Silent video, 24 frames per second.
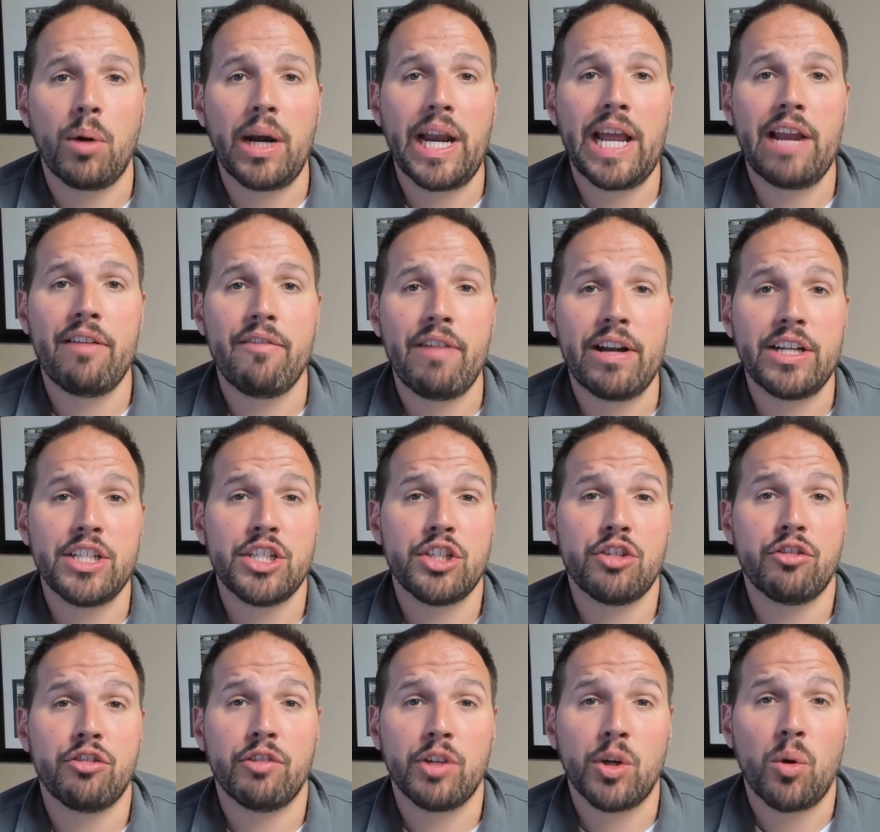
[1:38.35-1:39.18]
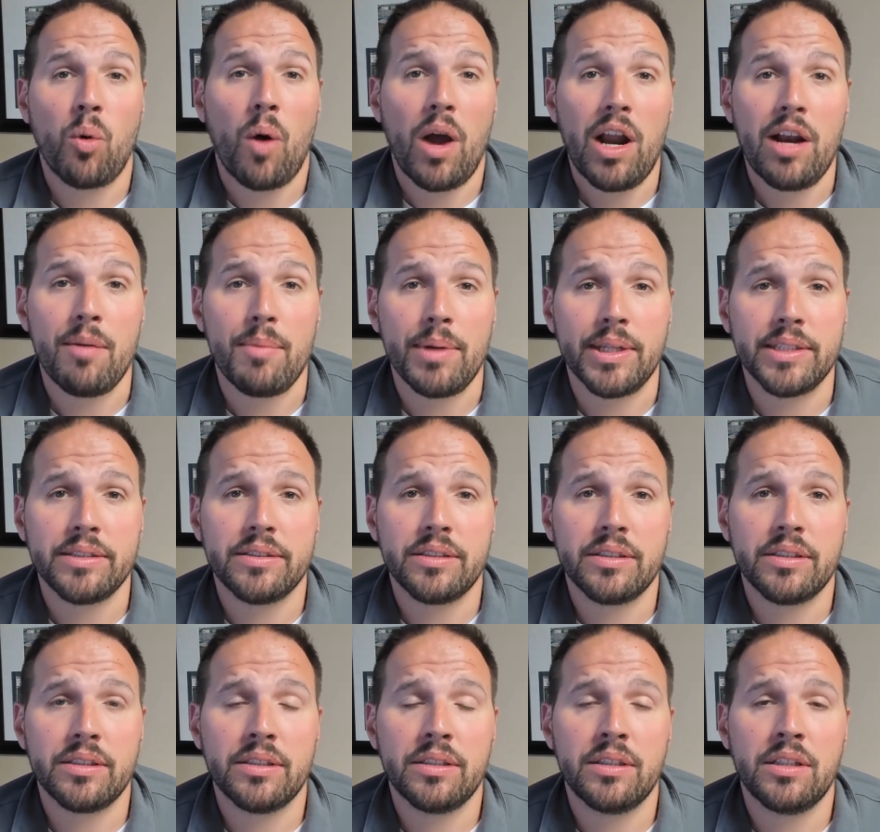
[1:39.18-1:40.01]
brand registry
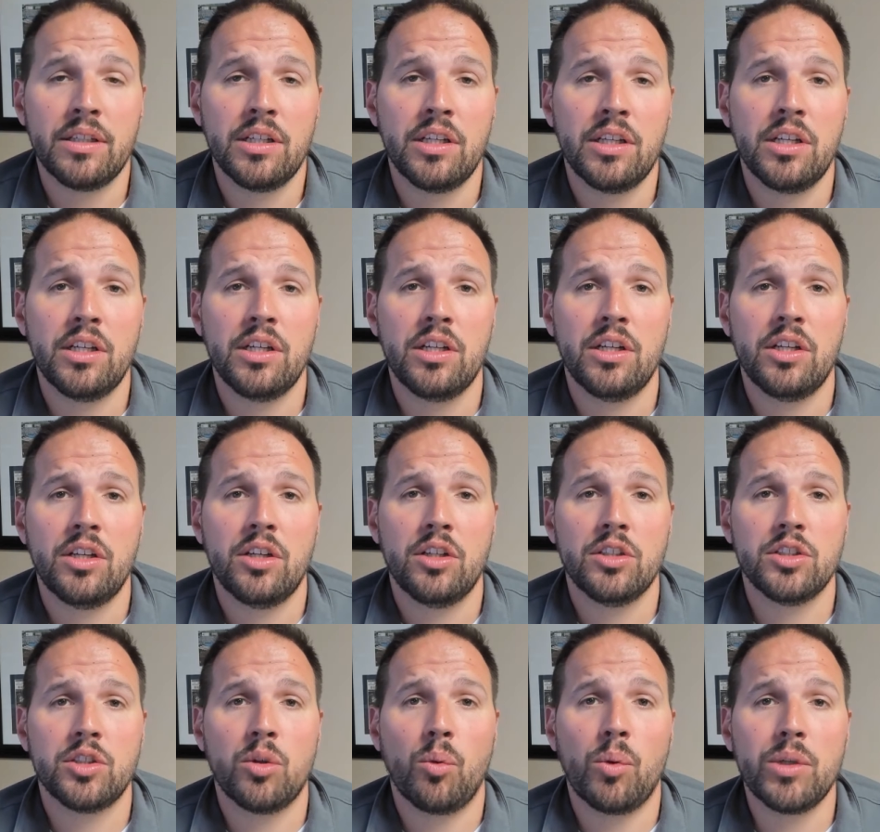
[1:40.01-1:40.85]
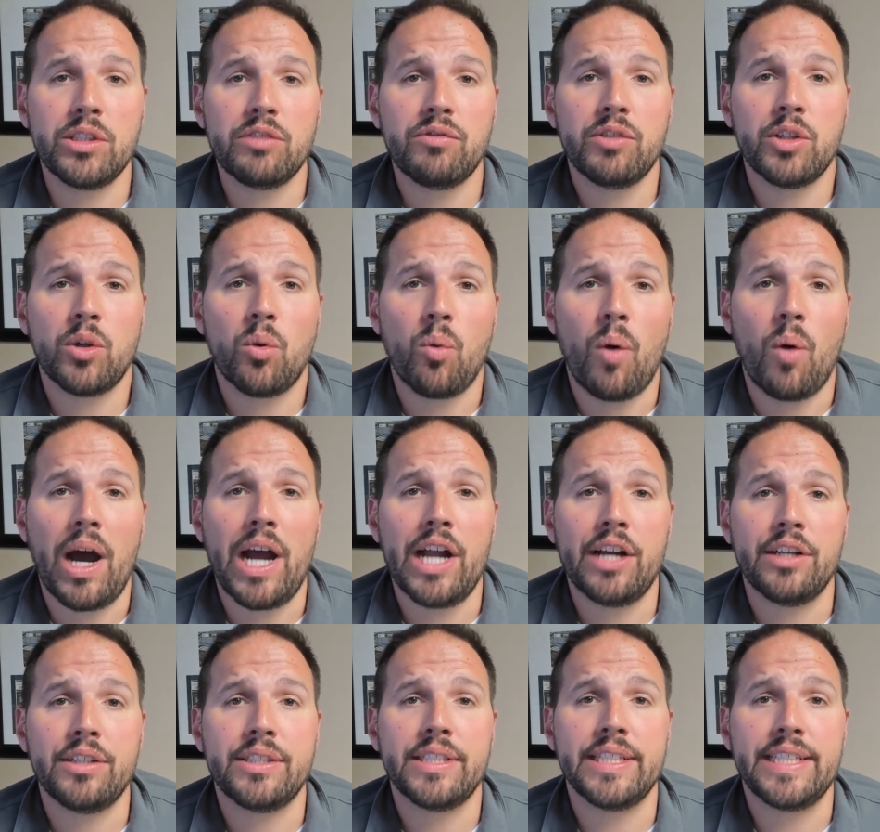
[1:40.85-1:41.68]
requirements? So what's
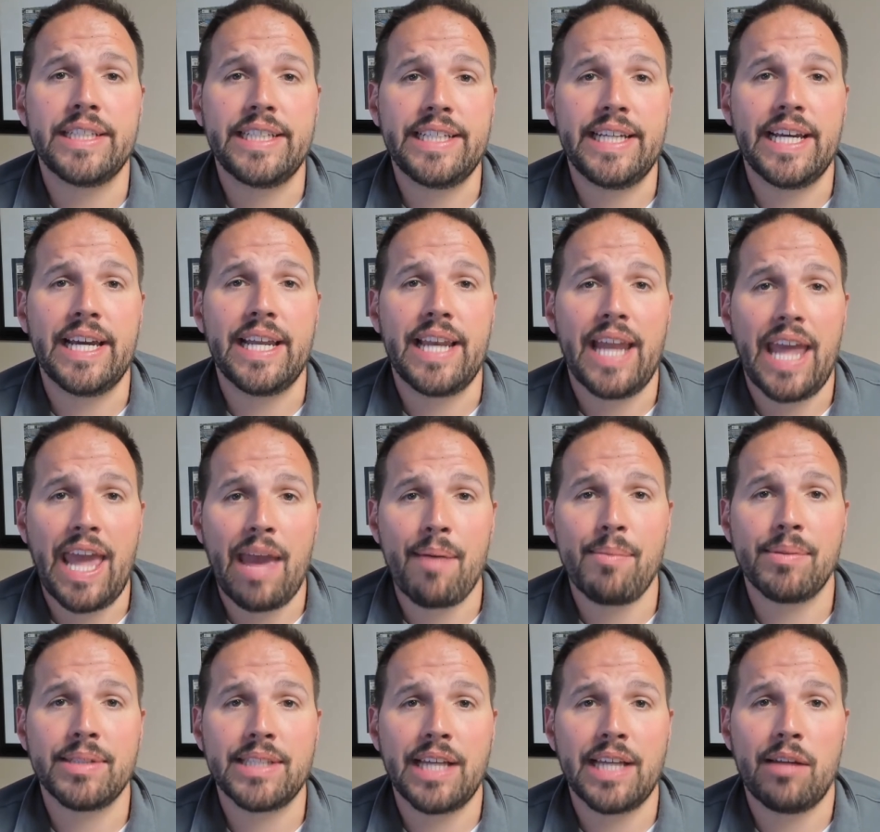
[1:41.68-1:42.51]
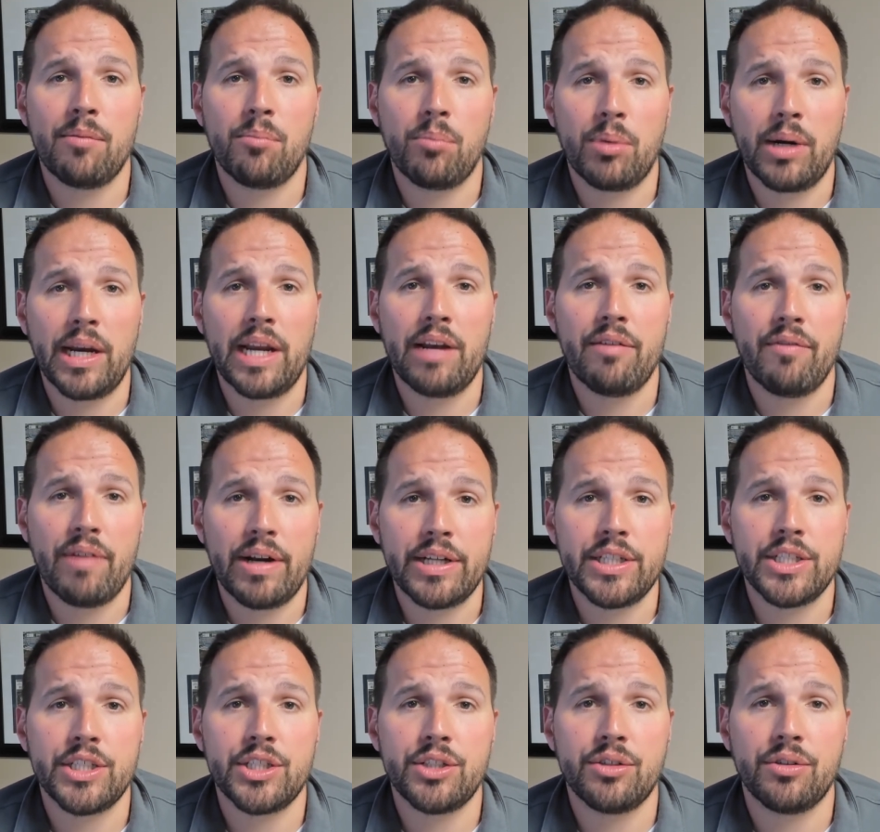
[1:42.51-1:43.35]
required to get Amazon brand
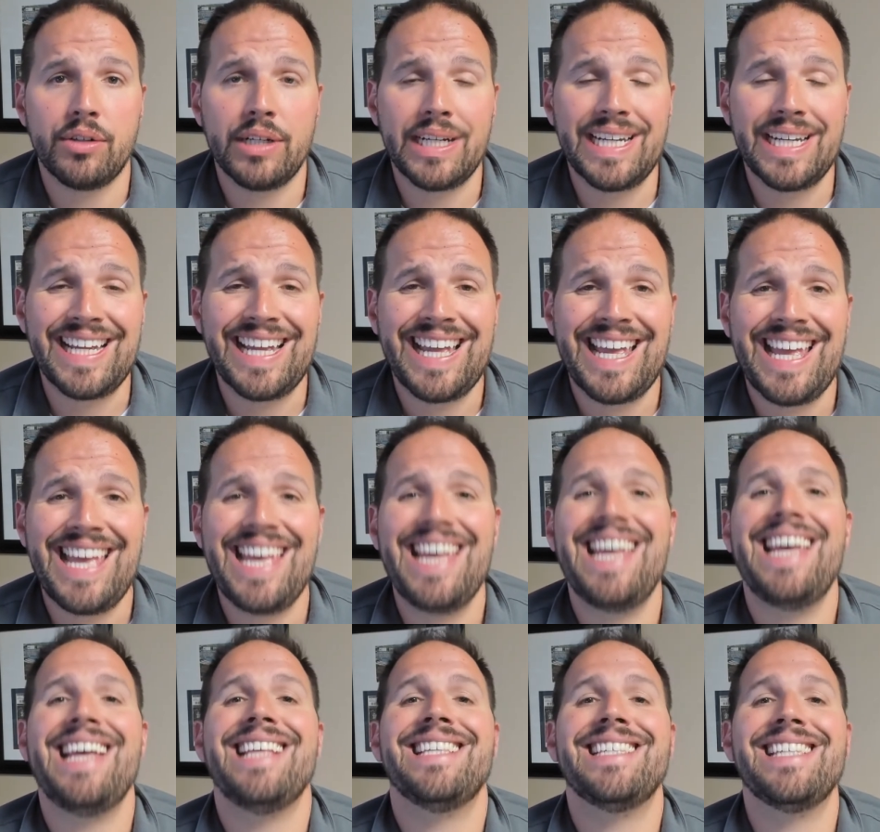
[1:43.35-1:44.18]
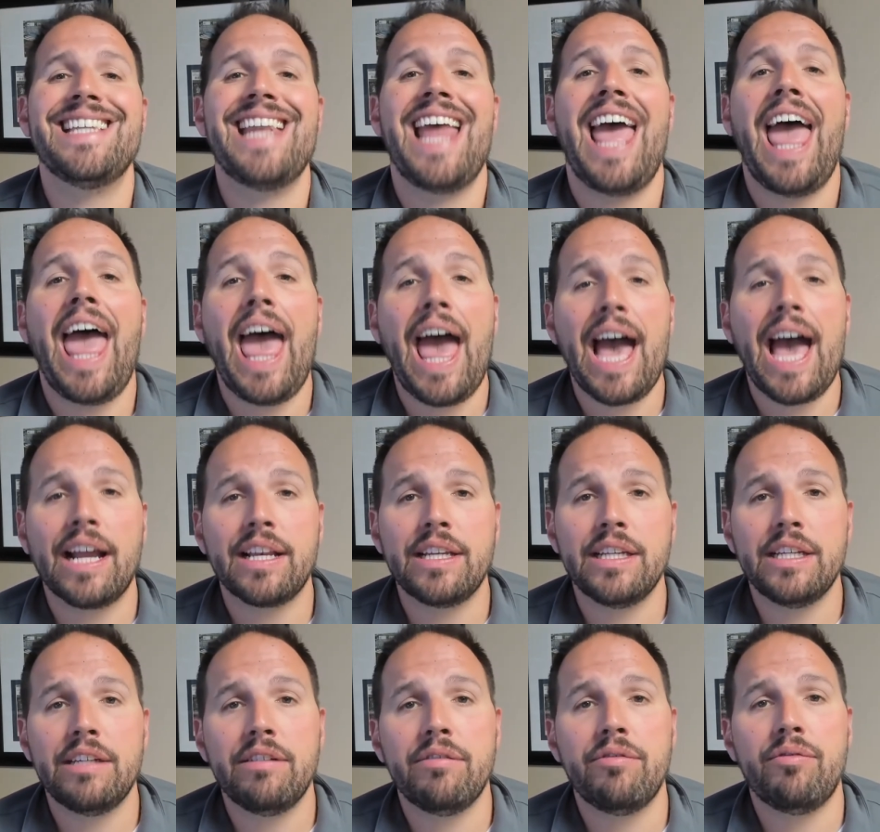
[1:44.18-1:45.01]
registry is an
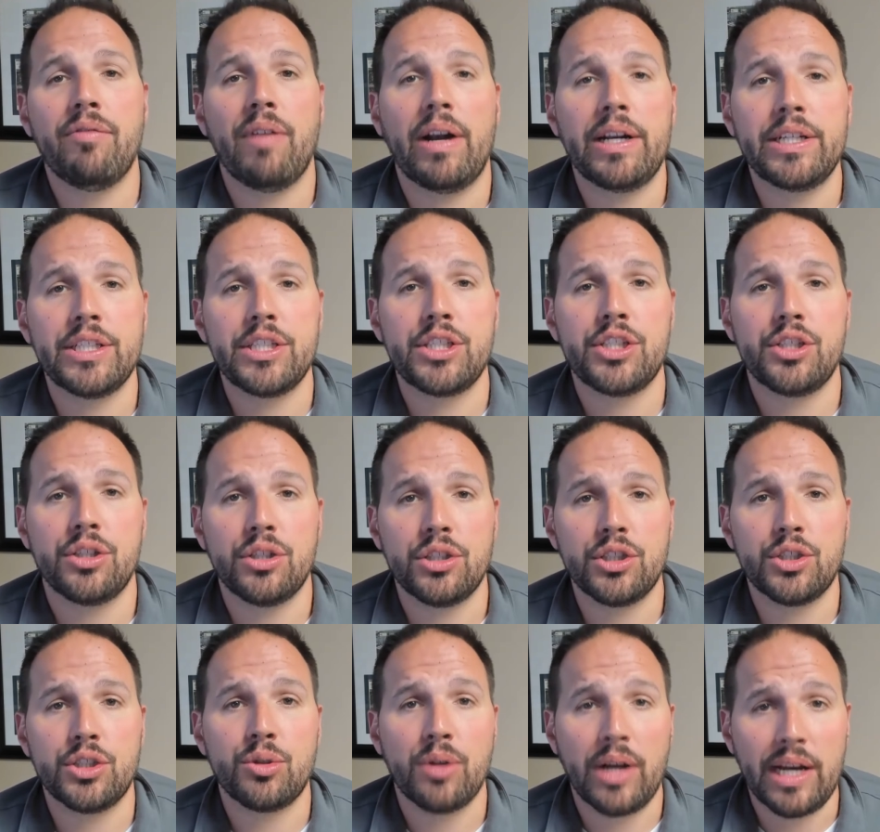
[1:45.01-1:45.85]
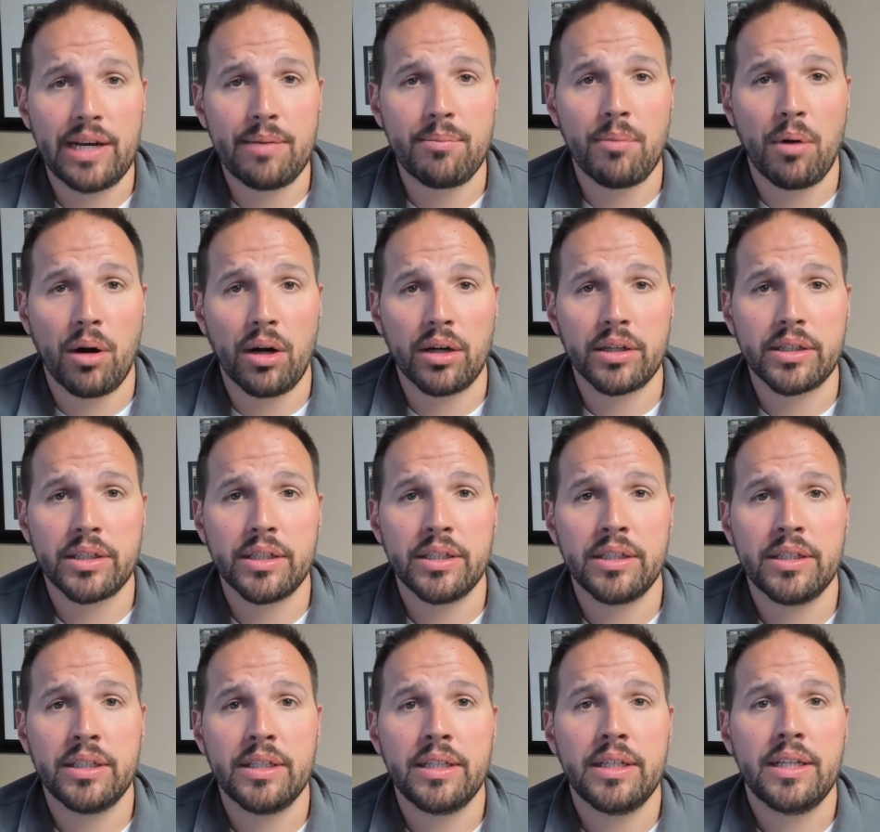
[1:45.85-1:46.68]
active registered trademark.